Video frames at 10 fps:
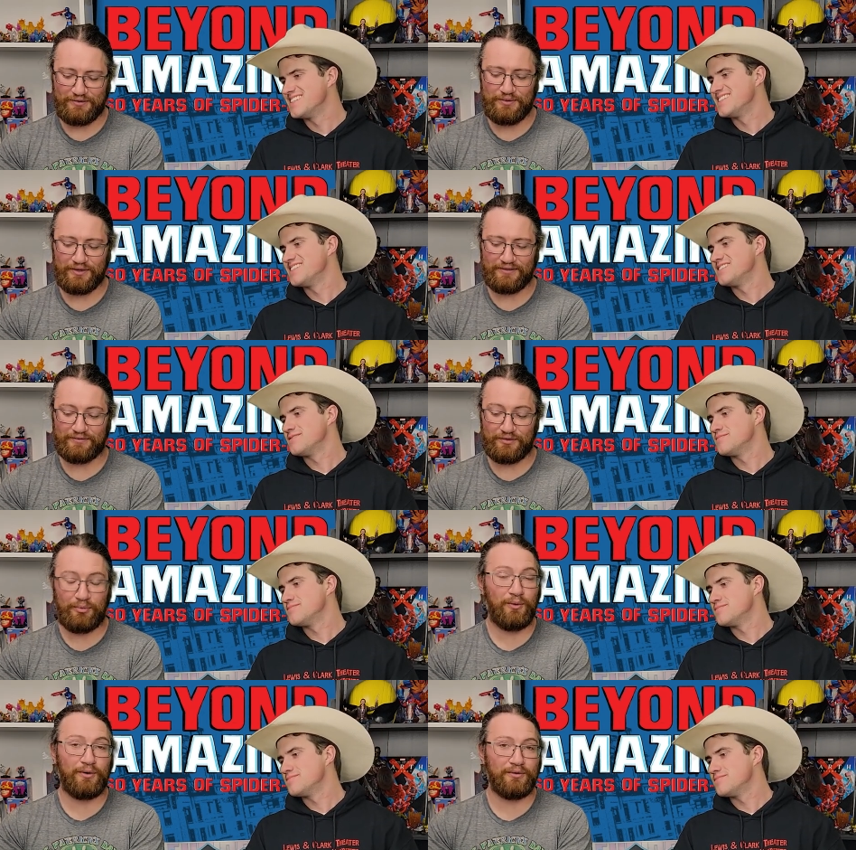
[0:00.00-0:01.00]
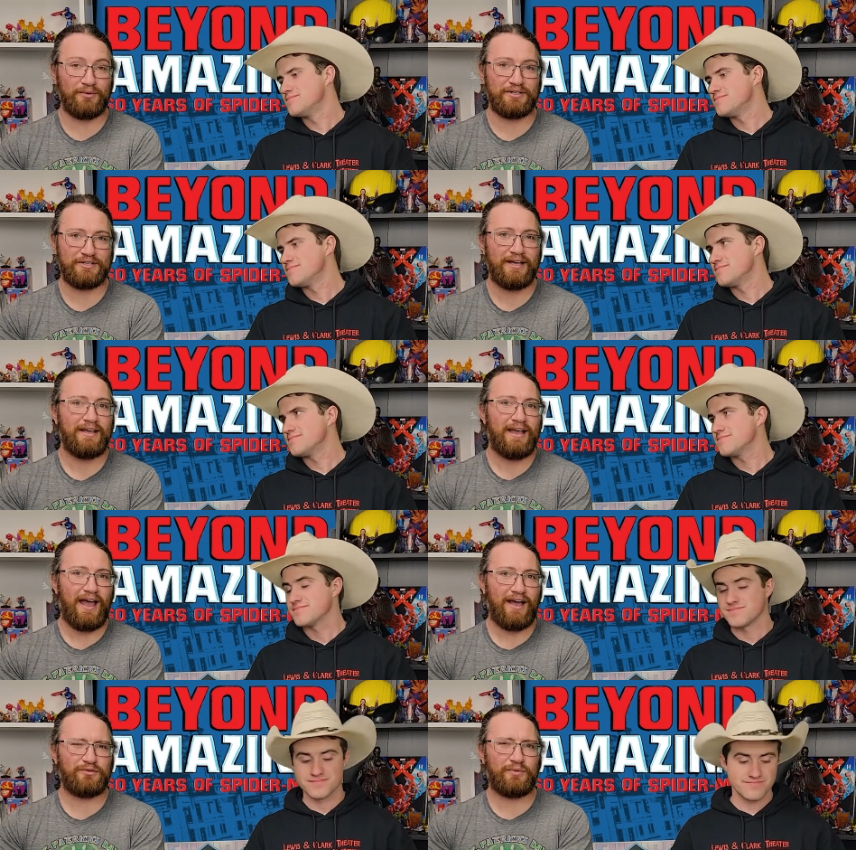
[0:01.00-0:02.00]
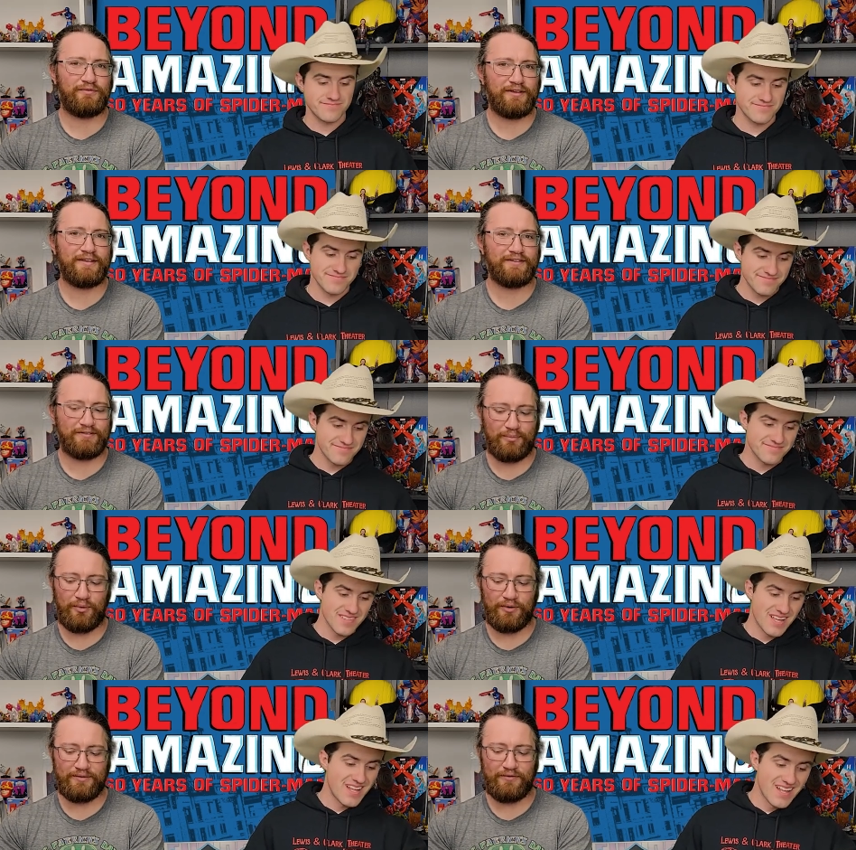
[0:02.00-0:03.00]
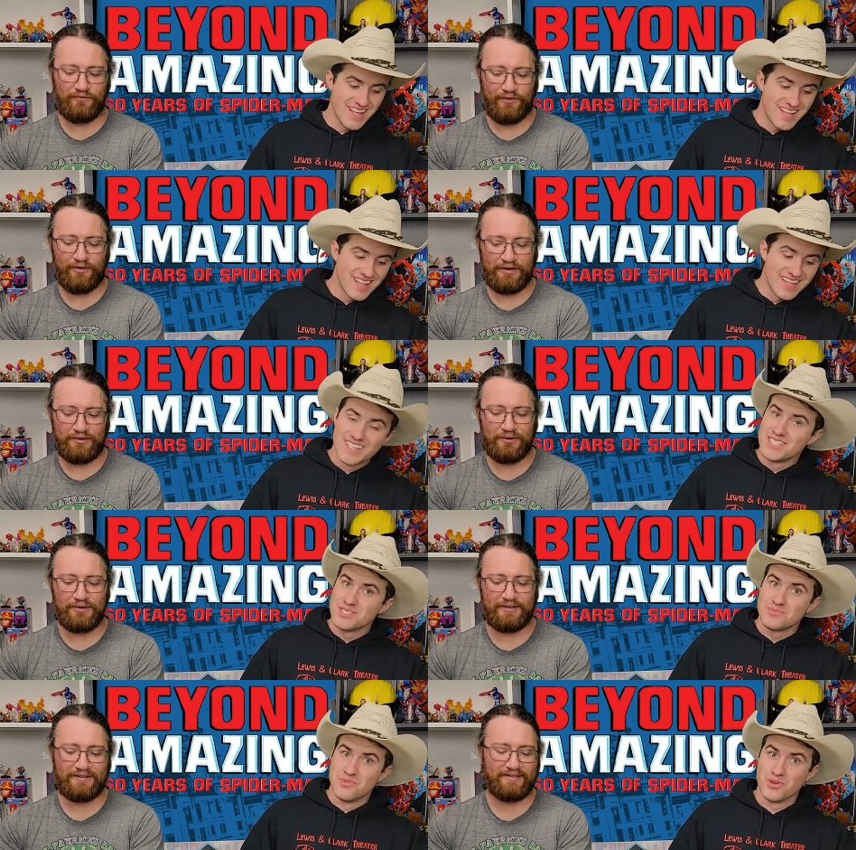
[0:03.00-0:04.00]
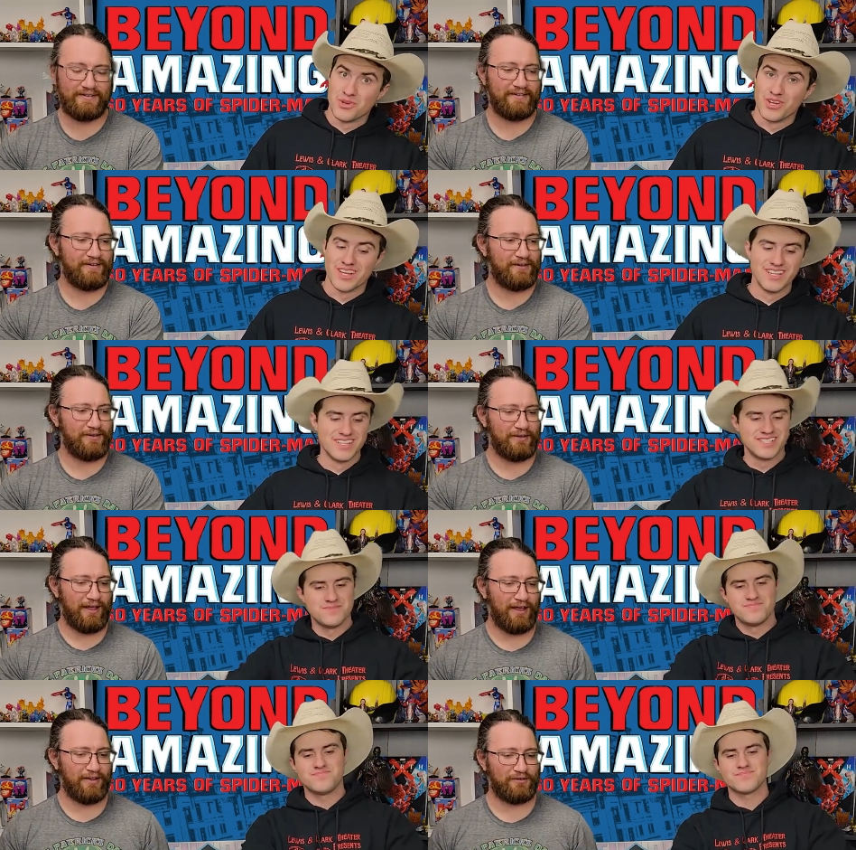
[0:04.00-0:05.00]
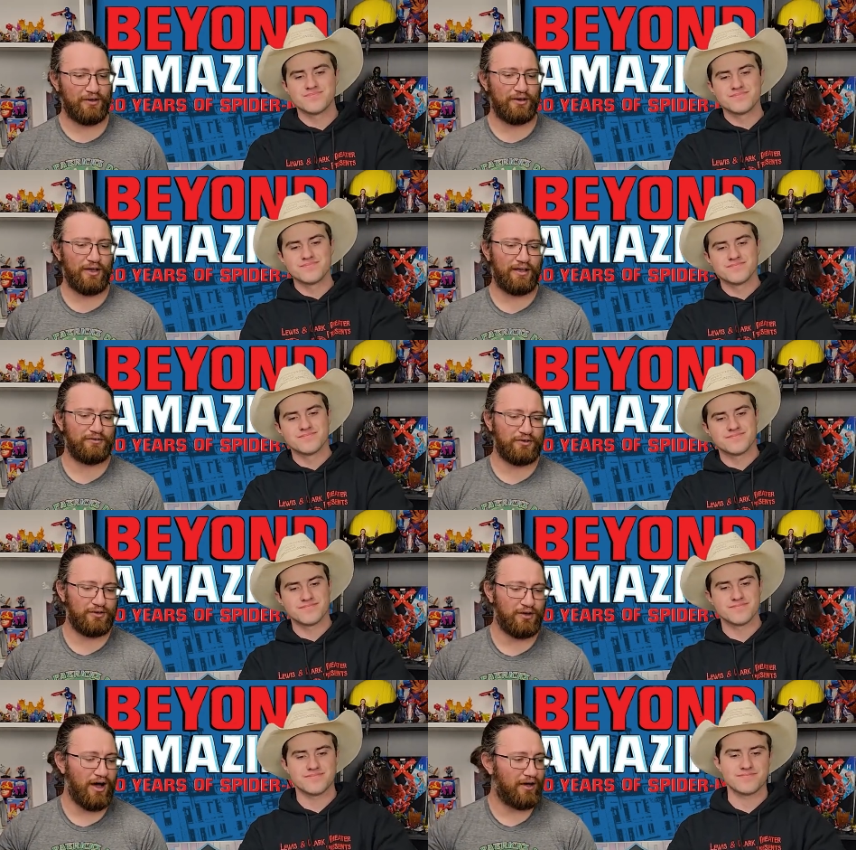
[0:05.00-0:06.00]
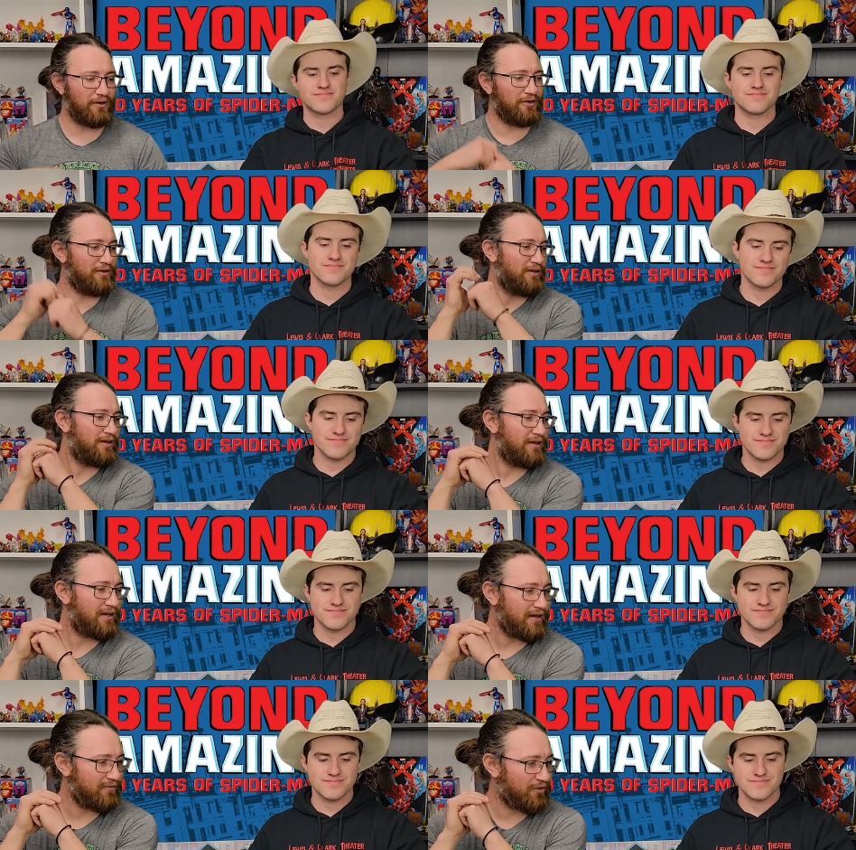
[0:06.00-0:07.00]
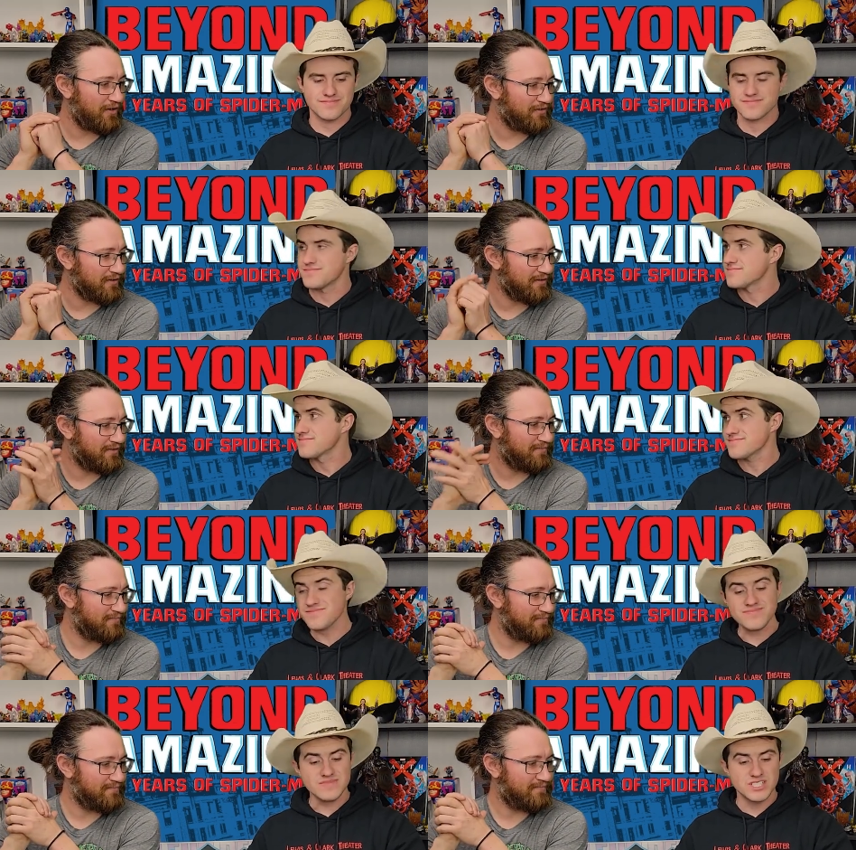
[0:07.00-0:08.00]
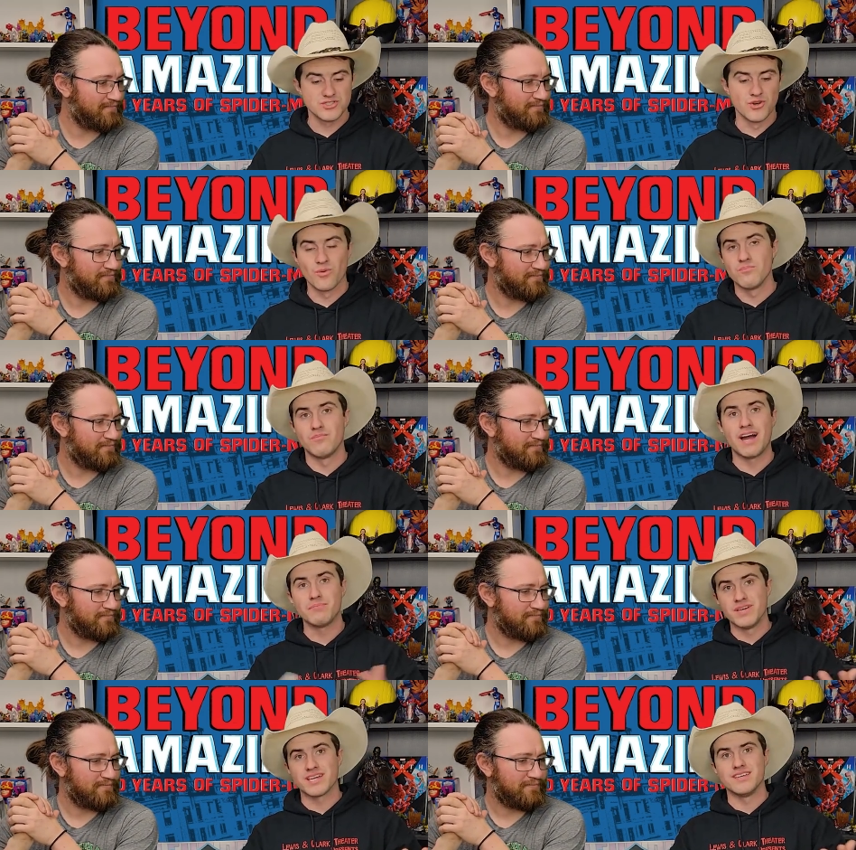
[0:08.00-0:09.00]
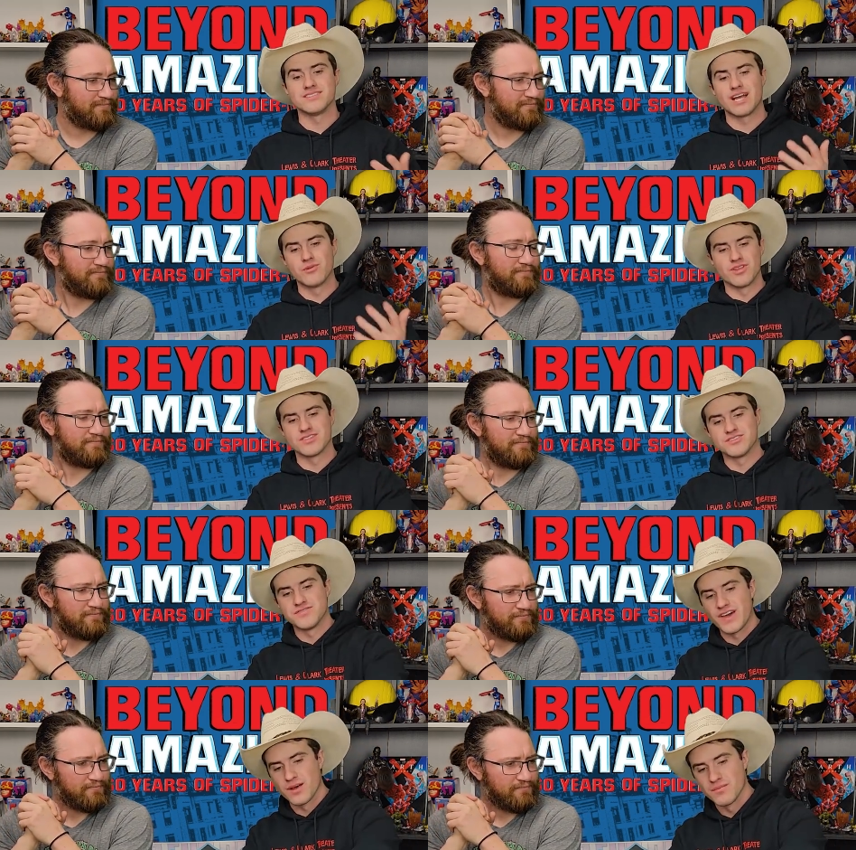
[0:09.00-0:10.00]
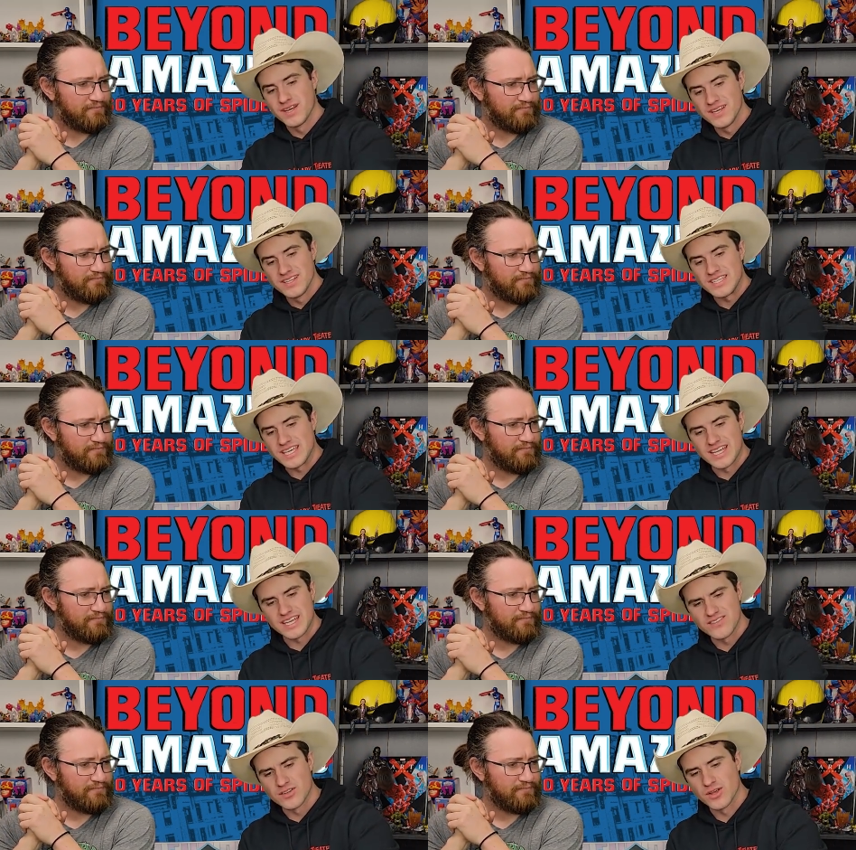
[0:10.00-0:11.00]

Speaker 1: two clicks of support, which, as we've seen, support very good, really good, has has
Speaker 2: gone kind of crazy. So my pick is I really like this Venom. And even